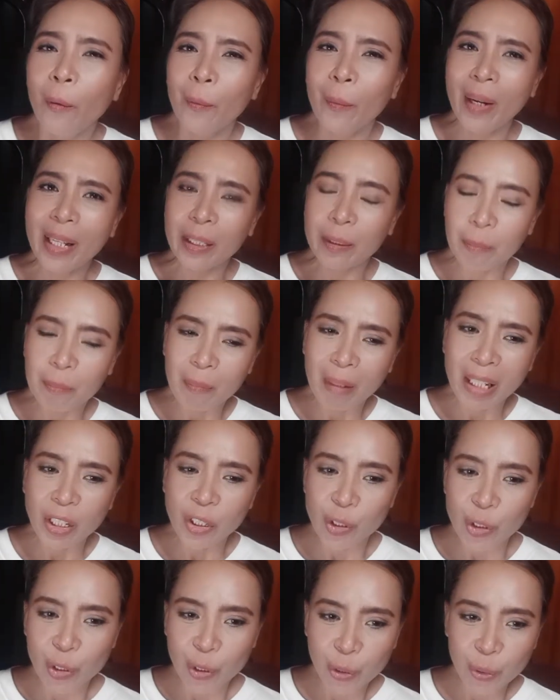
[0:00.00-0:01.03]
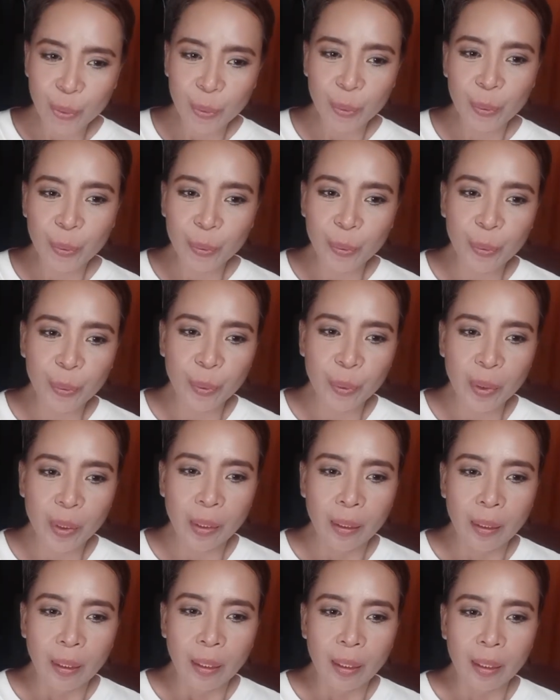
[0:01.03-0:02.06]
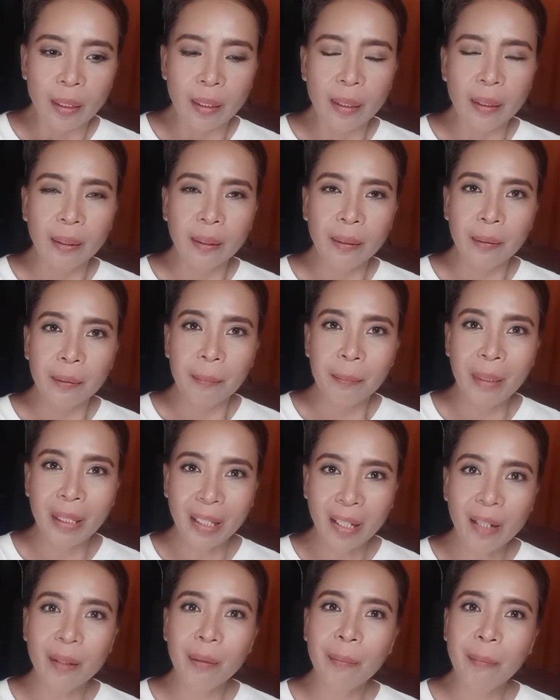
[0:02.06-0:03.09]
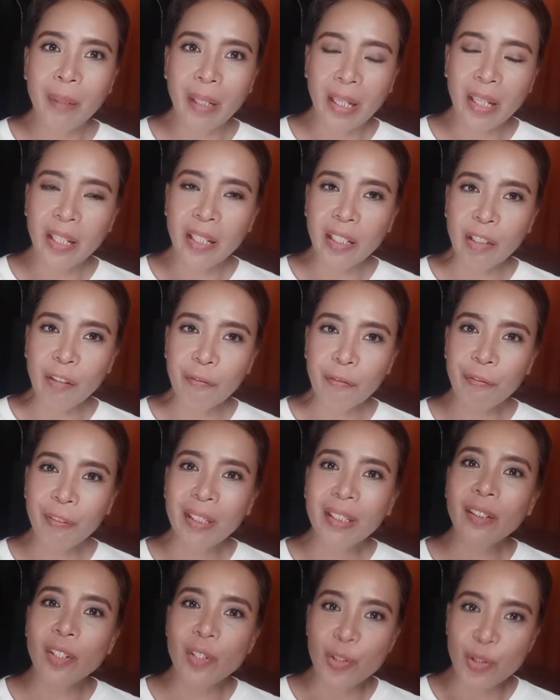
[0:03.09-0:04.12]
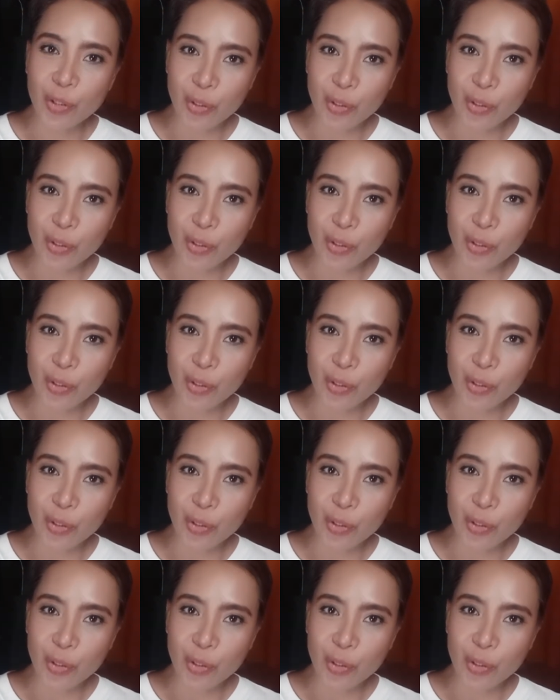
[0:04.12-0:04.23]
What made you become a fitness